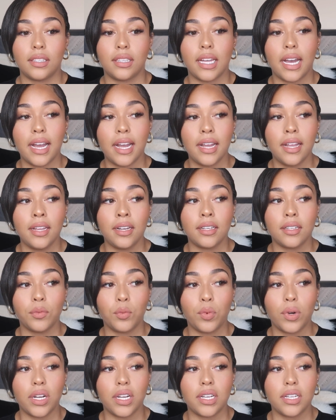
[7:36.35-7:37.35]
That
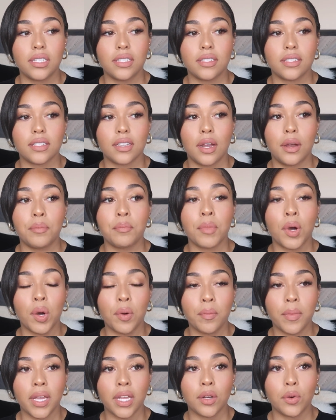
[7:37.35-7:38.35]
was a
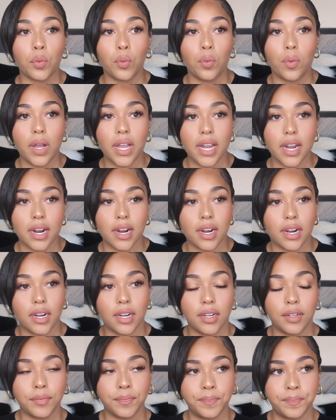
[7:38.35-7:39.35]
moment
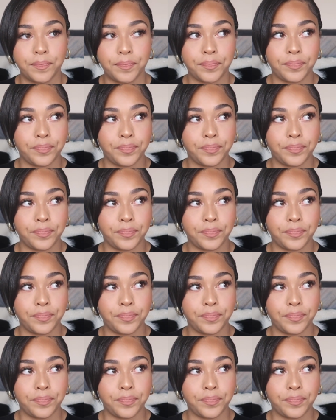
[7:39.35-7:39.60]
where